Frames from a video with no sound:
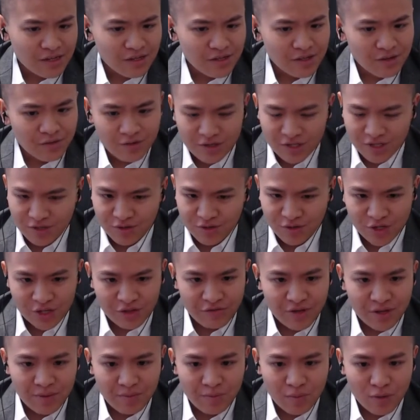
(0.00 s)
it will
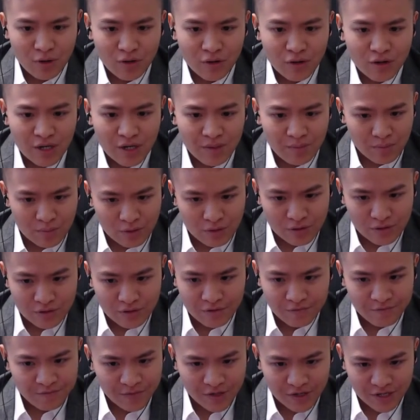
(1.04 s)
generate more and more.
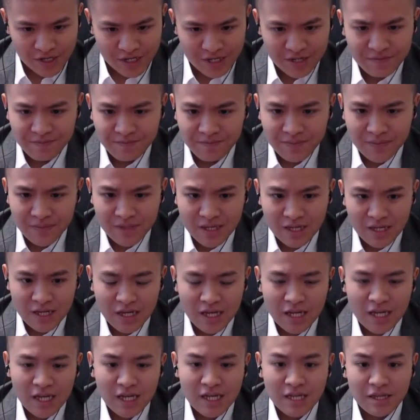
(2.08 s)
Okay.
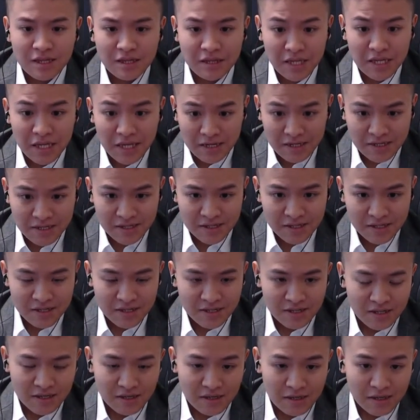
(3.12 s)
Next,
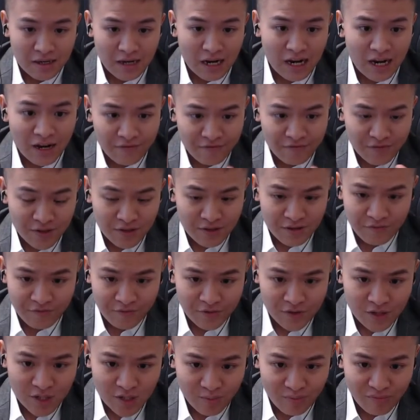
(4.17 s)
after the
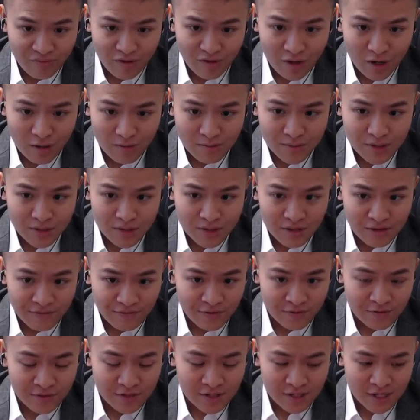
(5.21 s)
first prompt, you have
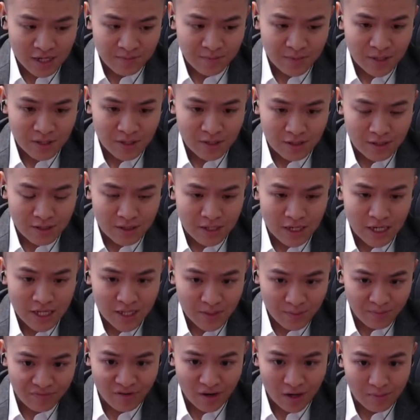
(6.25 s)
to type in another
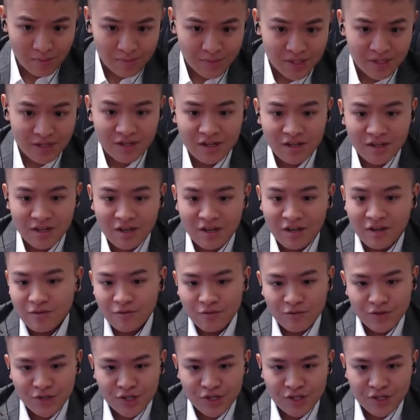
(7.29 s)
prompt,
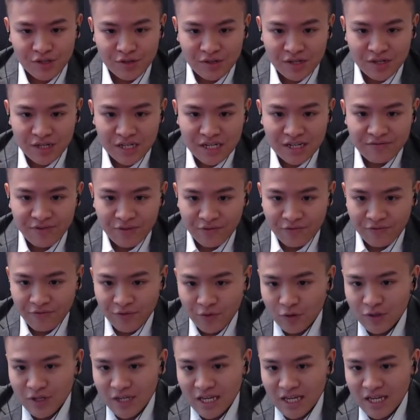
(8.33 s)
which is to give a
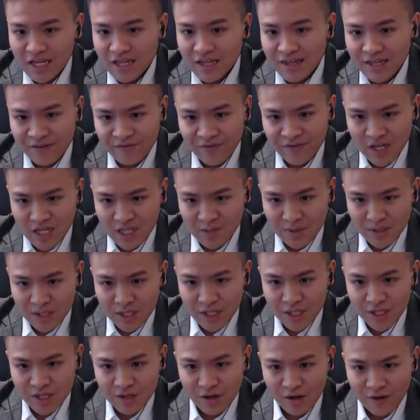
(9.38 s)
full in-depth
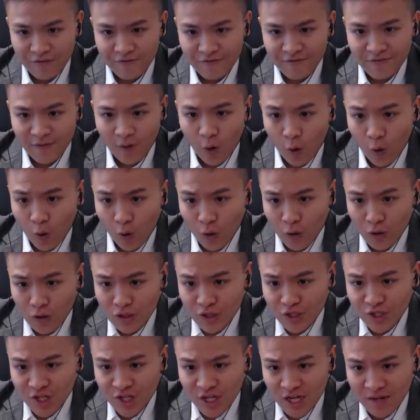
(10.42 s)
explanation of all
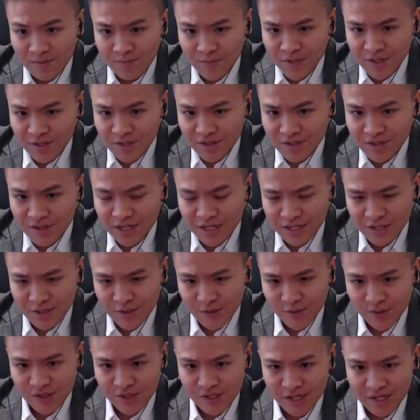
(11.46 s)
chapters in
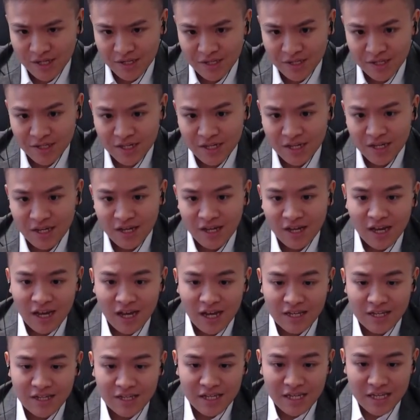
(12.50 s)
social studies
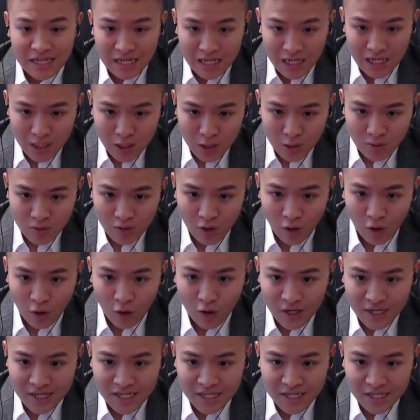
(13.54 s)
and include all
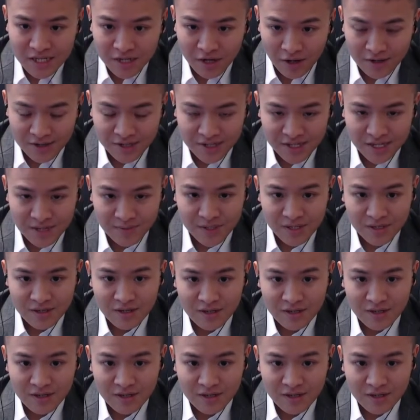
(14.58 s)
key concepts.